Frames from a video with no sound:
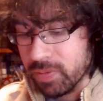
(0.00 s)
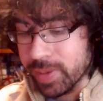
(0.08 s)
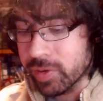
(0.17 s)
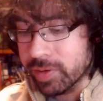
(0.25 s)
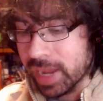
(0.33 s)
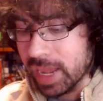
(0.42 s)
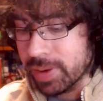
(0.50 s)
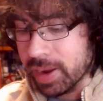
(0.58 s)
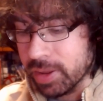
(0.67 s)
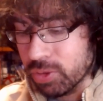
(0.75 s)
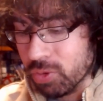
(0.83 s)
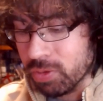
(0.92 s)
from entertainment
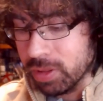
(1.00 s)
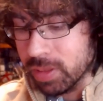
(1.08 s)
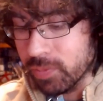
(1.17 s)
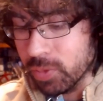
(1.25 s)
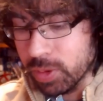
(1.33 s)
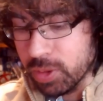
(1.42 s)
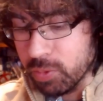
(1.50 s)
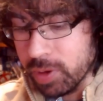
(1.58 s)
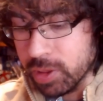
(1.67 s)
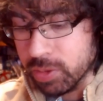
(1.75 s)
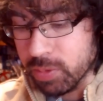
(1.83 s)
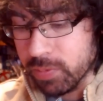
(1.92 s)
and journalism for
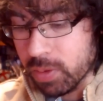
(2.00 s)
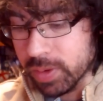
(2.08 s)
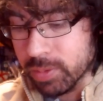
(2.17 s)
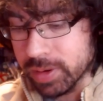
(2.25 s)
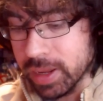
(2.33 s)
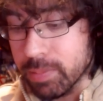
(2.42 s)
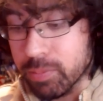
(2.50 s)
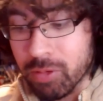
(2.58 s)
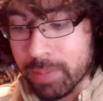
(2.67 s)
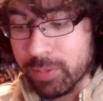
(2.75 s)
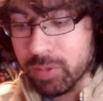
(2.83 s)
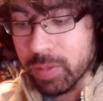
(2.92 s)
situations revolving around
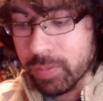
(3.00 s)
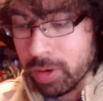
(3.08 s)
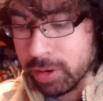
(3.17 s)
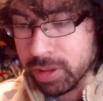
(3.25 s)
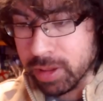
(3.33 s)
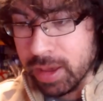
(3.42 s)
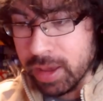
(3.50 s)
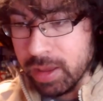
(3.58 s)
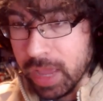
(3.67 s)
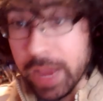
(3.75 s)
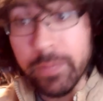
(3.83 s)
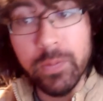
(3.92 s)
improper remarks
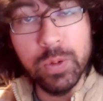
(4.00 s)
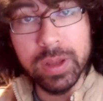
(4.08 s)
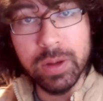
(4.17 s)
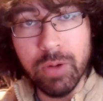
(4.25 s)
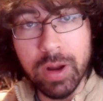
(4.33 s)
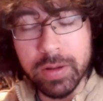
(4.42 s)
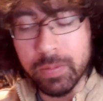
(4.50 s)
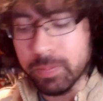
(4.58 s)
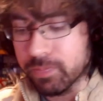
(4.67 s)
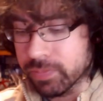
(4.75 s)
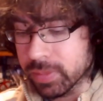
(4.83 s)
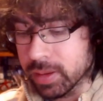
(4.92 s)
and fooling around.
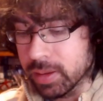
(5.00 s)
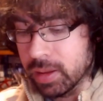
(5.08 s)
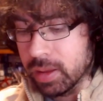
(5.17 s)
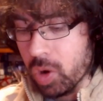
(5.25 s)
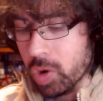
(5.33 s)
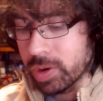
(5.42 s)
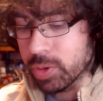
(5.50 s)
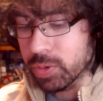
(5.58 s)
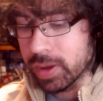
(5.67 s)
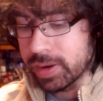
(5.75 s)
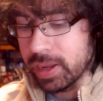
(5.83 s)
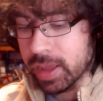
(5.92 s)
Our
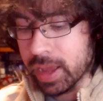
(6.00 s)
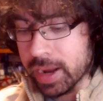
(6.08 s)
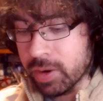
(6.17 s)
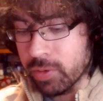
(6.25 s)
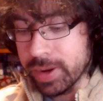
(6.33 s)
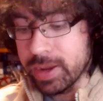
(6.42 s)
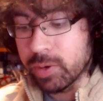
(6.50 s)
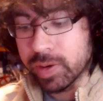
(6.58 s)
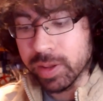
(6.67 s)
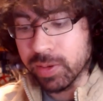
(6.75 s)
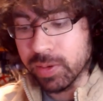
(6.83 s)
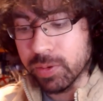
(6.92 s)
initial idea had her
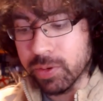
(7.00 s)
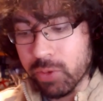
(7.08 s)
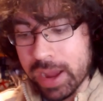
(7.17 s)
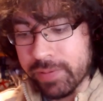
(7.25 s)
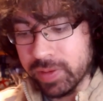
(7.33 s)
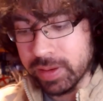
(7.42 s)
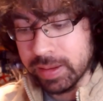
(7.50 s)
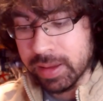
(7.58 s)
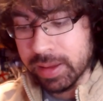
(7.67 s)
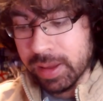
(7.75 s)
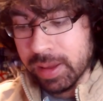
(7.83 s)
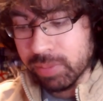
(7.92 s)
egotistical and crafty,
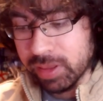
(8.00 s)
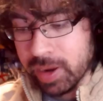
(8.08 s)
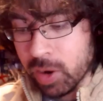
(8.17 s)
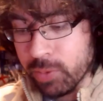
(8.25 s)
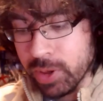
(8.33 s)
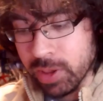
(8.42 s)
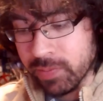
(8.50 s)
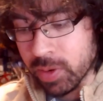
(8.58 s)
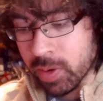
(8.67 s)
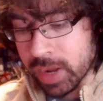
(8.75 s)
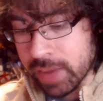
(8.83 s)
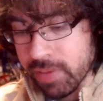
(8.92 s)
but later we shifted
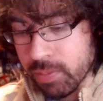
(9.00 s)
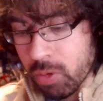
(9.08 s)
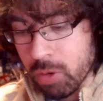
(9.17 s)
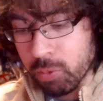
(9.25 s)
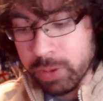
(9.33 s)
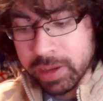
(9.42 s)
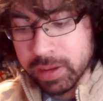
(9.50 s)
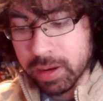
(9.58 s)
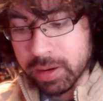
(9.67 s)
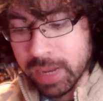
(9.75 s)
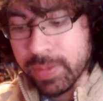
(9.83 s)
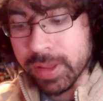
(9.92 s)
her to have a more weak,
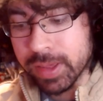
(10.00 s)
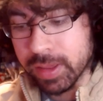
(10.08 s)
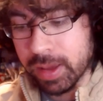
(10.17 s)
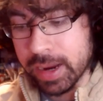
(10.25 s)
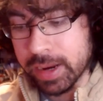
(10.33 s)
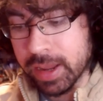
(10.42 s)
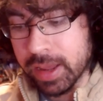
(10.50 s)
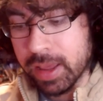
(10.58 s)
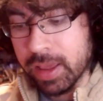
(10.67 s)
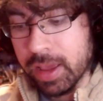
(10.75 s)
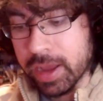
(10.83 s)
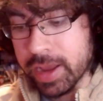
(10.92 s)
timid side
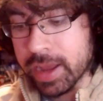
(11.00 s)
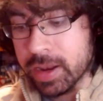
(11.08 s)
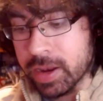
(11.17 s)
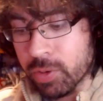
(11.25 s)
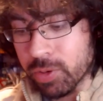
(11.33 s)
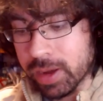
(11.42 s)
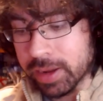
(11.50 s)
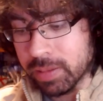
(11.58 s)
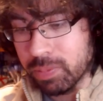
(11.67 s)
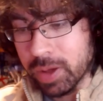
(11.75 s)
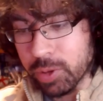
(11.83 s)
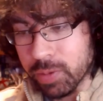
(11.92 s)
and added in her
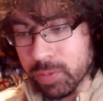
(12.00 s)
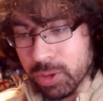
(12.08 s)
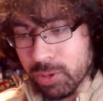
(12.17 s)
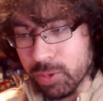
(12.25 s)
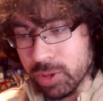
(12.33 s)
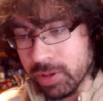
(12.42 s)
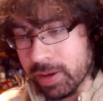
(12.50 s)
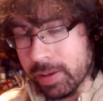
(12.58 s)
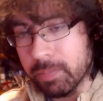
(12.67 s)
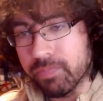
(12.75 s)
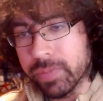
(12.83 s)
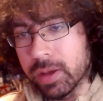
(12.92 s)
contemplation of
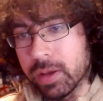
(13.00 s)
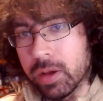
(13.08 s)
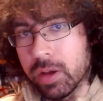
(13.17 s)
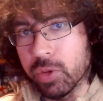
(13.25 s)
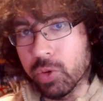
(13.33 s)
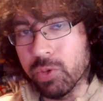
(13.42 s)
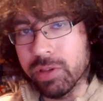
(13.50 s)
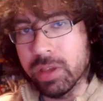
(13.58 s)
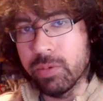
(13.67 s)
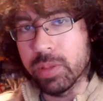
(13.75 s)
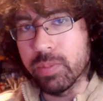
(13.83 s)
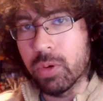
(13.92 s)
suicide. So
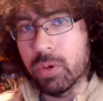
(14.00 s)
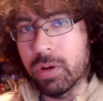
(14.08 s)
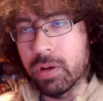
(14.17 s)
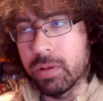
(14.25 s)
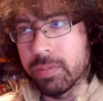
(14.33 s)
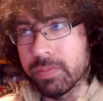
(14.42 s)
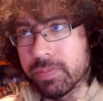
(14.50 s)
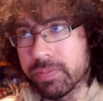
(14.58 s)
Christy was more